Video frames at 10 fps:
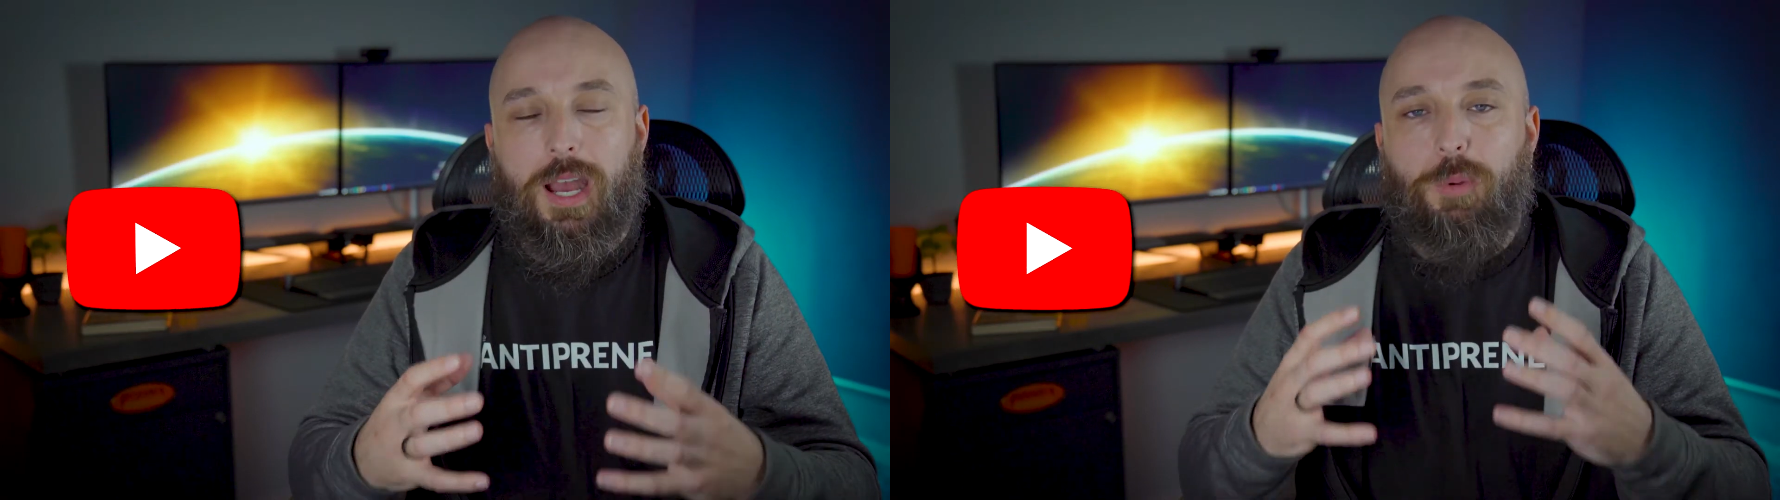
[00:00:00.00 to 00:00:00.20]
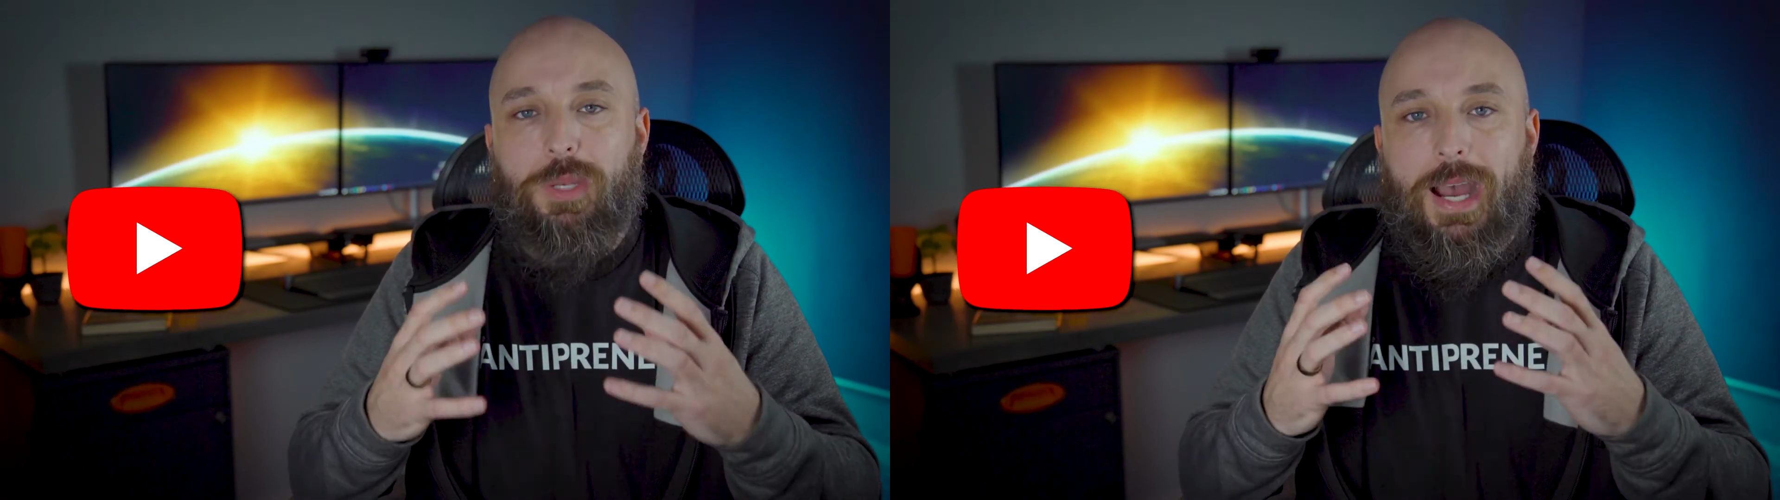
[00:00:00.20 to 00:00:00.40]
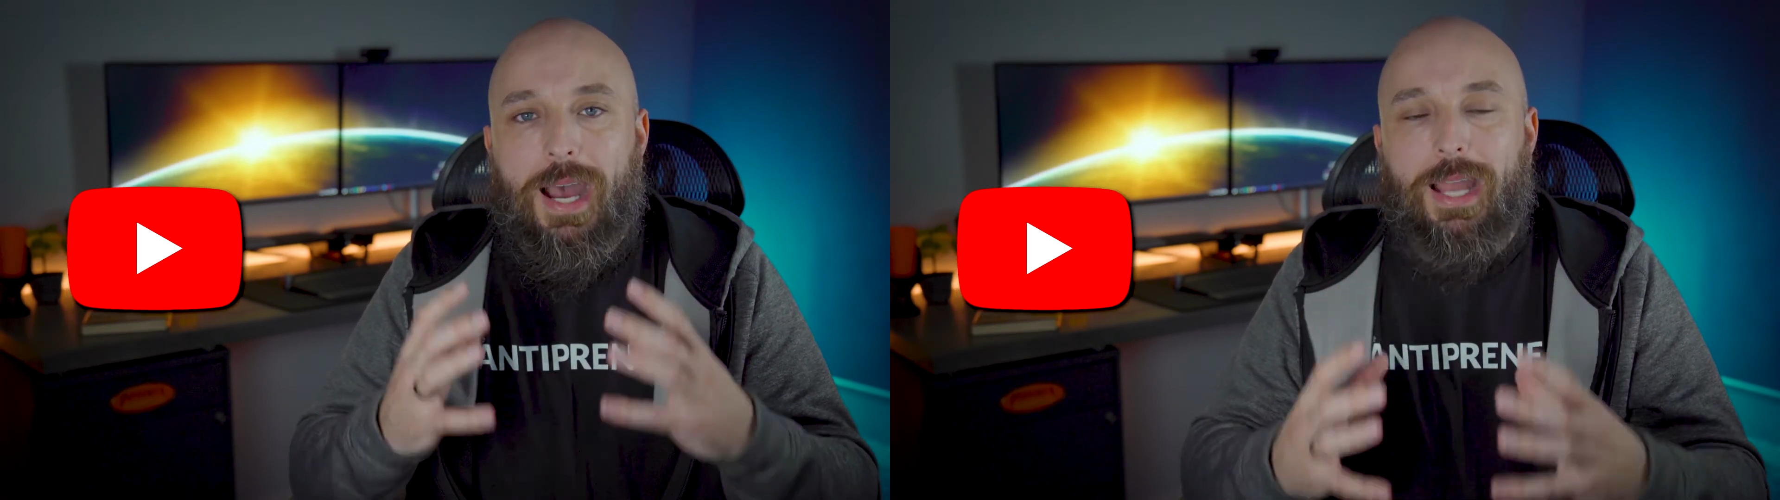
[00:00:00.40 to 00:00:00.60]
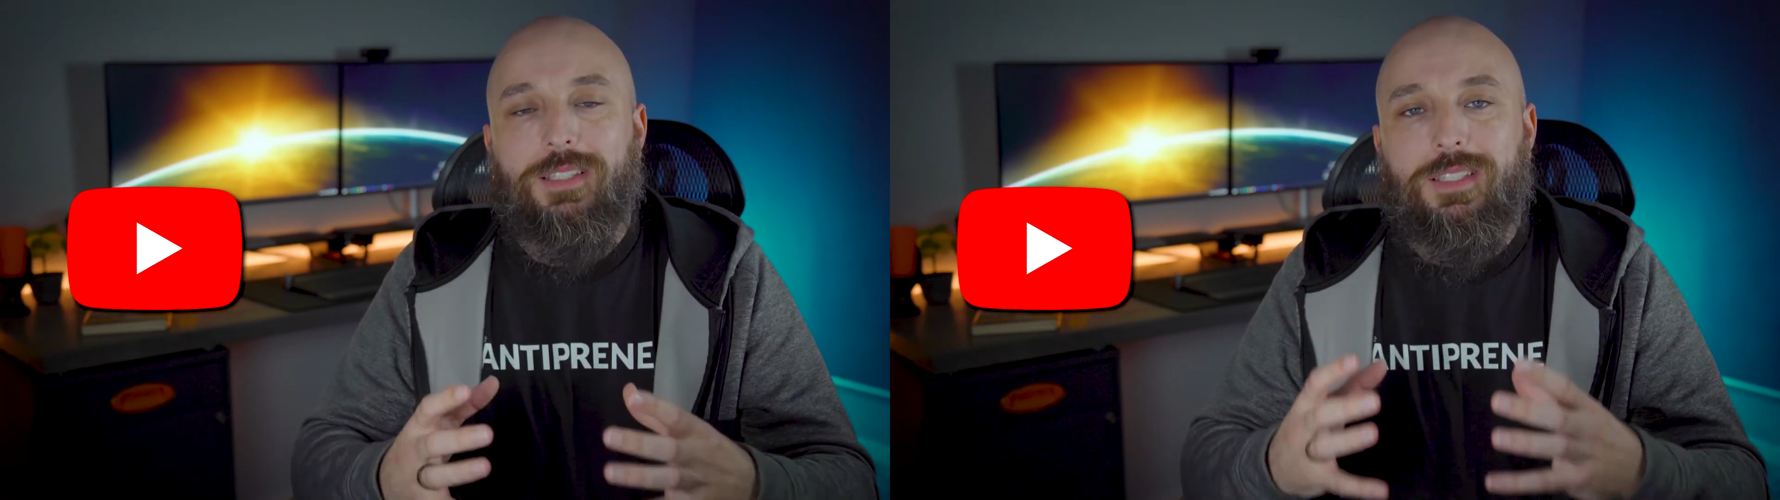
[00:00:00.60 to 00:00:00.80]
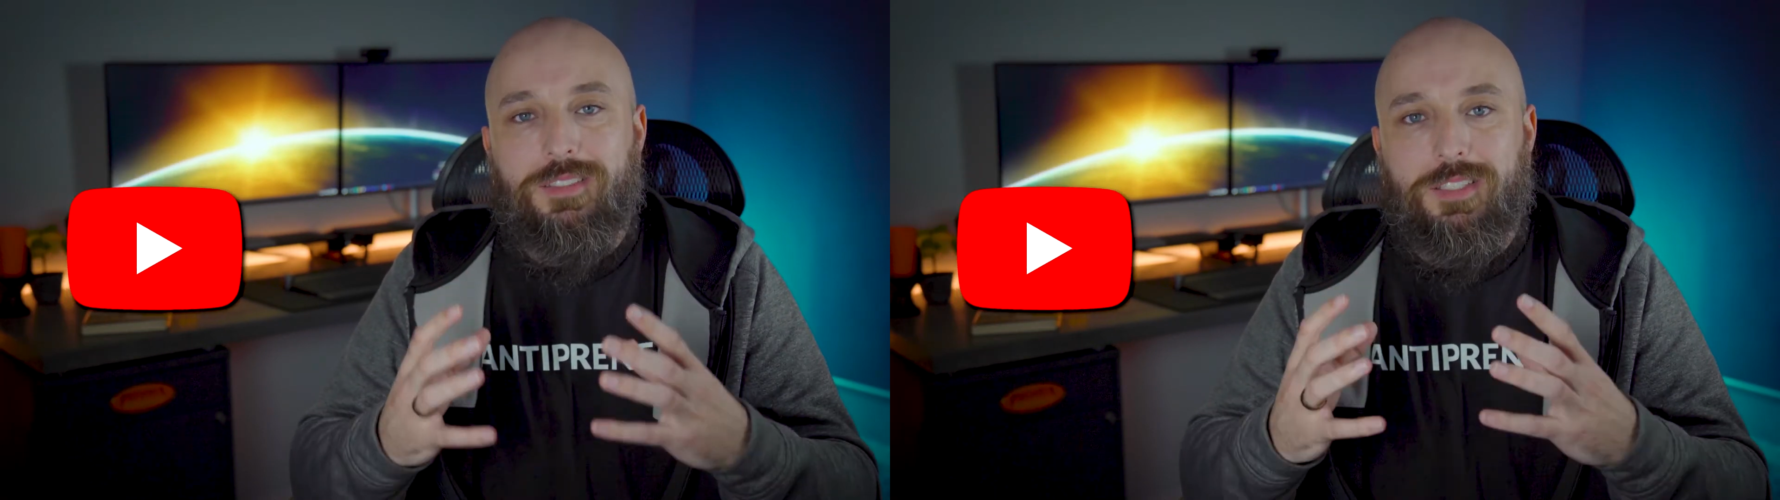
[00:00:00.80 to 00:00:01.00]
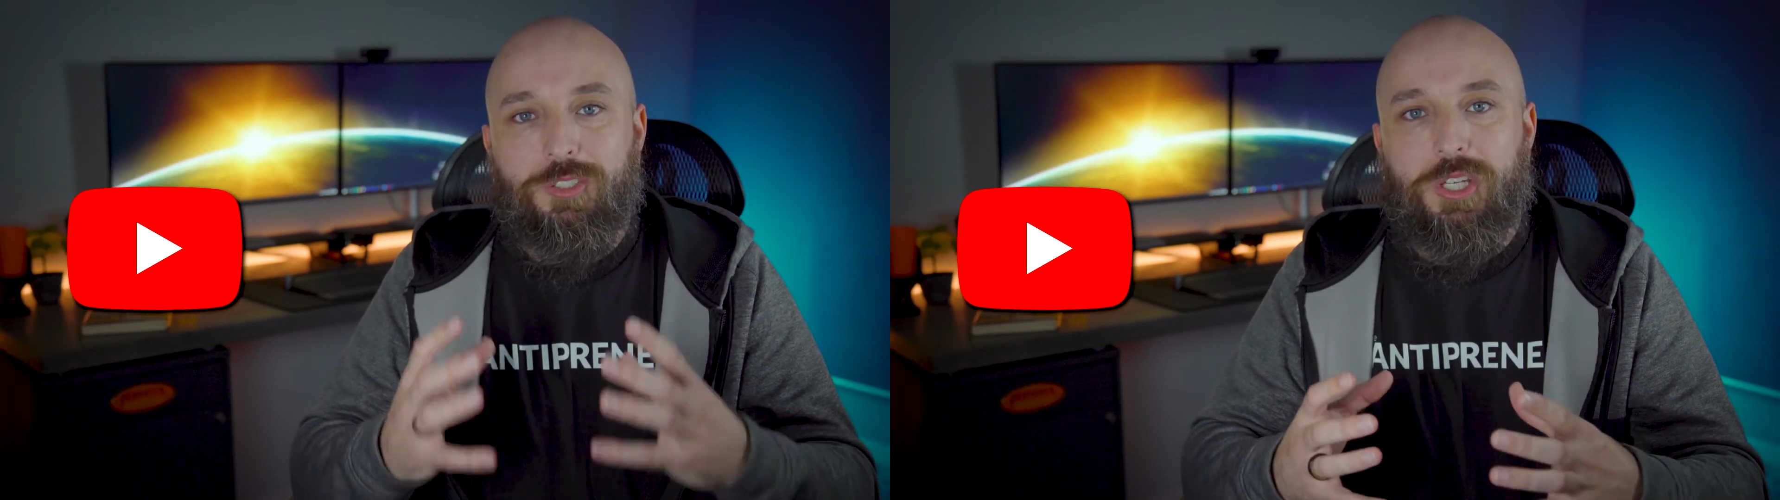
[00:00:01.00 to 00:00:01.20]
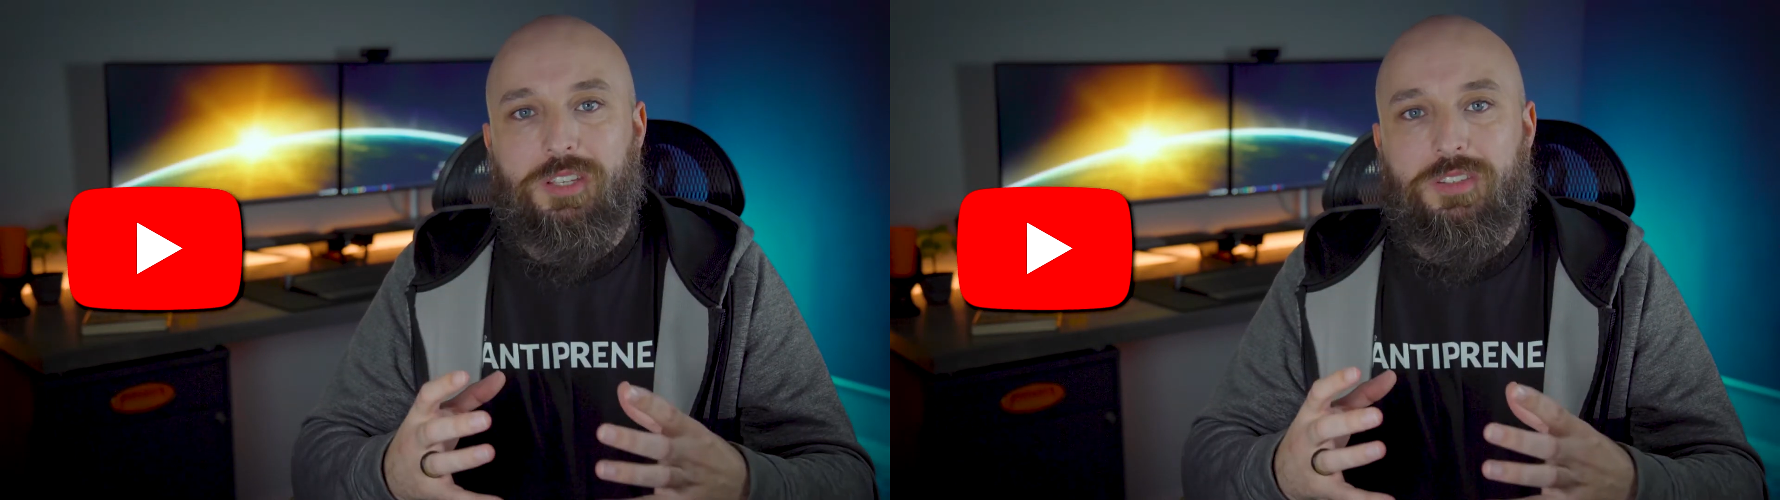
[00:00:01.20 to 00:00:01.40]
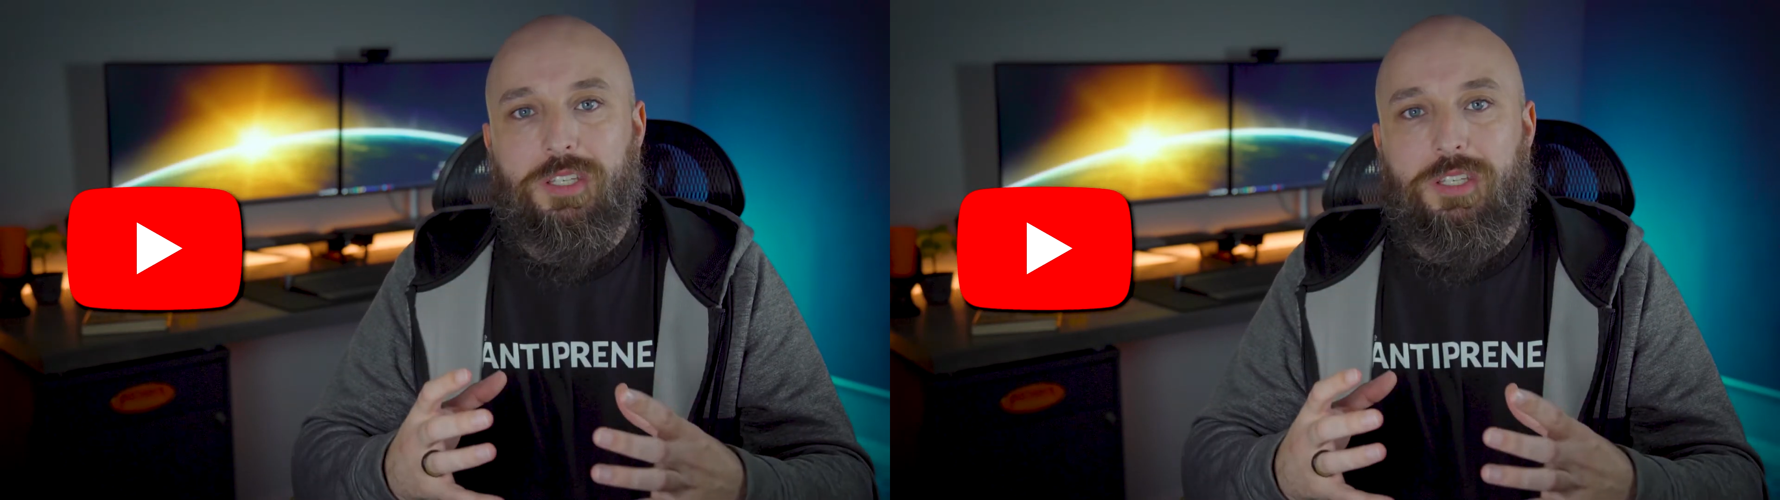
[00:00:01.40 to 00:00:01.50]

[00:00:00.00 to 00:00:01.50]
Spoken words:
I would highly suggest